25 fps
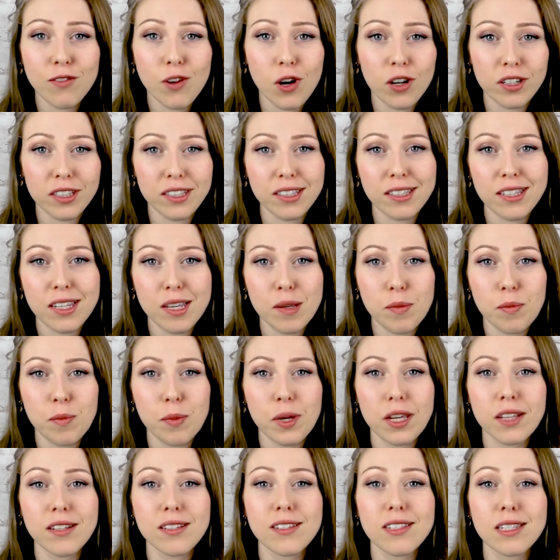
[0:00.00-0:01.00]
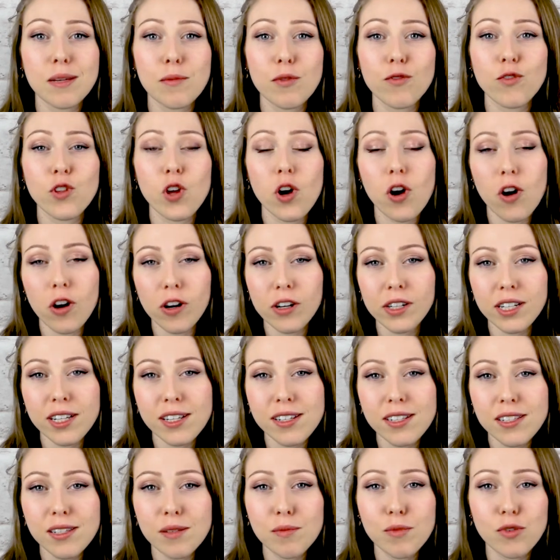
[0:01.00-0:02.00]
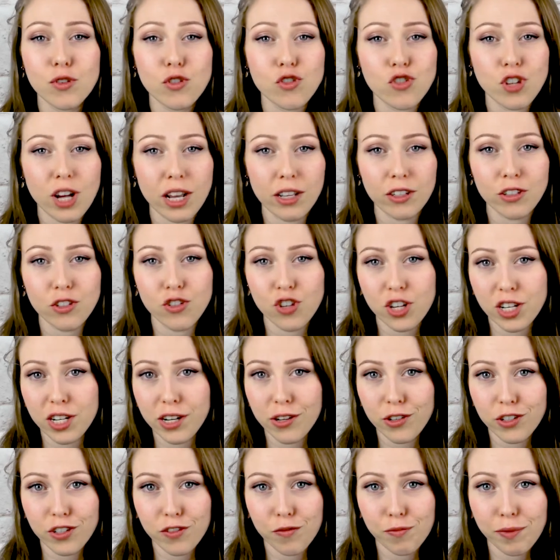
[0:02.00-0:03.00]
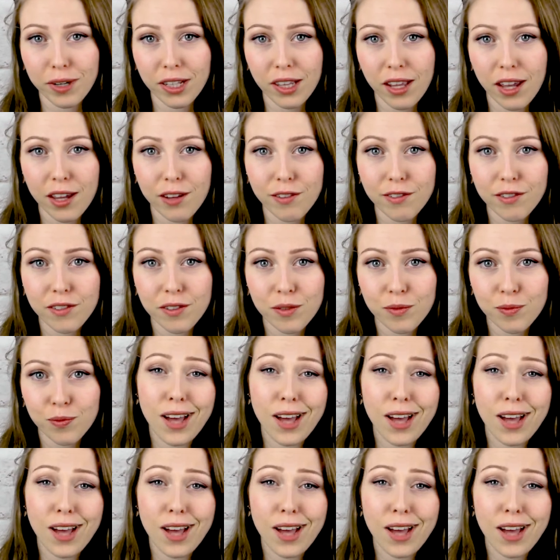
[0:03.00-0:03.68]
honestly been some of the hardest, most challenging years of my life.